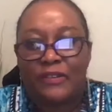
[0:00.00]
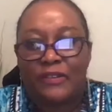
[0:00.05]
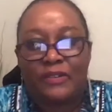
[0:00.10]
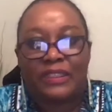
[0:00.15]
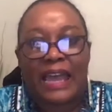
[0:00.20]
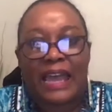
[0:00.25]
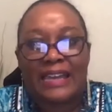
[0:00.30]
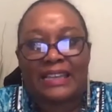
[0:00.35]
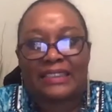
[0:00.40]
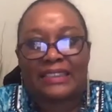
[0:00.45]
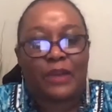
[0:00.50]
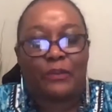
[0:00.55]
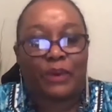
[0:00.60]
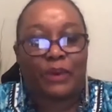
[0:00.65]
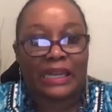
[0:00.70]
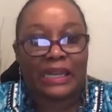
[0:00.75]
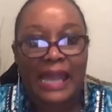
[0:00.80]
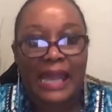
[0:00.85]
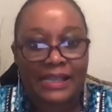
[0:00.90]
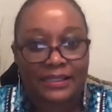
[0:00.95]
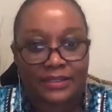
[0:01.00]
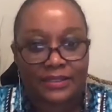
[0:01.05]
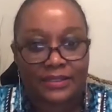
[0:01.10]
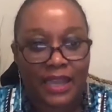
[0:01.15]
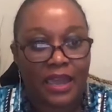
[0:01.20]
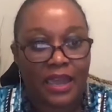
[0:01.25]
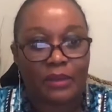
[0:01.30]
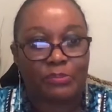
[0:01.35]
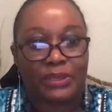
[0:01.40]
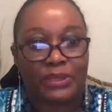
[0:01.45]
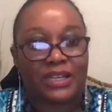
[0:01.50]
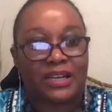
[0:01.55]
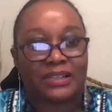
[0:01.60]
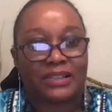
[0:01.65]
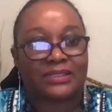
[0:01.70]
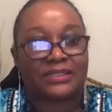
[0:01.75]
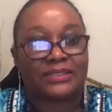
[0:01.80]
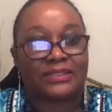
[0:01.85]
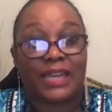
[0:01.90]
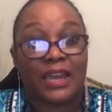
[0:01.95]
like they were less than
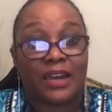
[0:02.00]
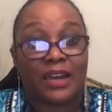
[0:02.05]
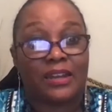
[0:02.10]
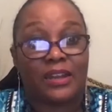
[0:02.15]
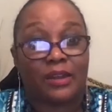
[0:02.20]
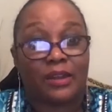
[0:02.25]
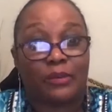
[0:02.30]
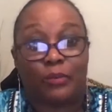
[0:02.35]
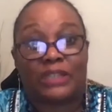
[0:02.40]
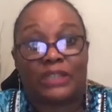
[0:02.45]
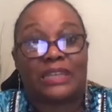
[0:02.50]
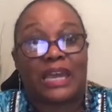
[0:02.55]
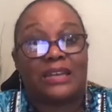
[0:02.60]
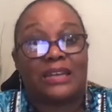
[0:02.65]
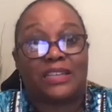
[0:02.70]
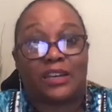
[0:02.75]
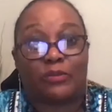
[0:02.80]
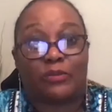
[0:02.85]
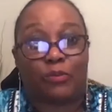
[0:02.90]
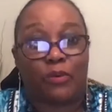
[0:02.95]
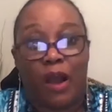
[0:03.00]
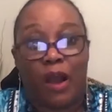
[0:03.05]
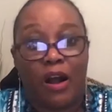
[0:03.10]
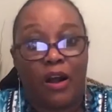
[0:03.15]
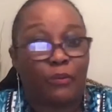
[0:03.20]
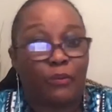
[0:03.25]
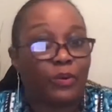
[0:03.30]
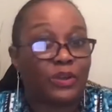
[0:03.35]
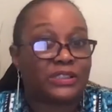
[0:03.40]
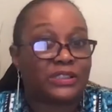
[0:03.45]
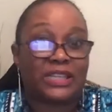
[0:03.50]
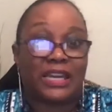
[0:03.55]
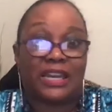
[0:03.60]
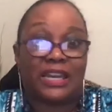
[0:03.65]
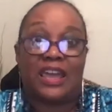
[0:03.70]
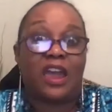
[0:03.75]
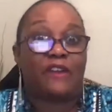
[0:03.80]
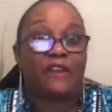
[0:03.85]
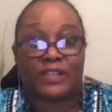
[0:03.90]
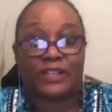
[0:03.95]
because sin and what they did wrong was in
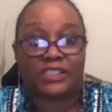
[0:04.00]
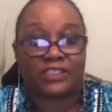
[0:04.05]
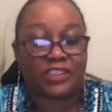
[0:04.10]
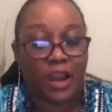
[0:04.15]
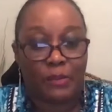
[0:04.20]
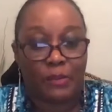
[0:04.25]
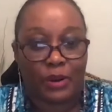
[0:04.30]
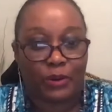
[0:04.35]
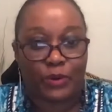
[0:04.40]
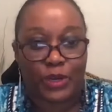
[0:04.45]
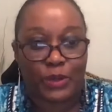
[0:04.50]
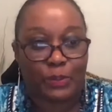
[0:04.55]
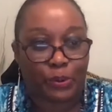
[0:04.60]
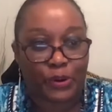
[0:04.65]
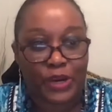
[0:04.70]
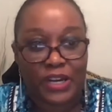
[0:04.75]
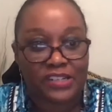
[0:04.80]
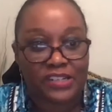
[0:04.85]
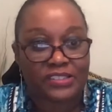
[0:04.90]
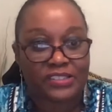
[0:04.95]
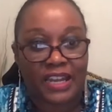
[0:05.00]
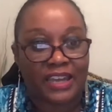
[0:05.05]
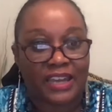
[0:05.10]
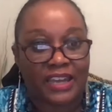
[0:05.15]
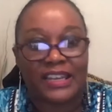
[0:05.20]
every sermon we preached, and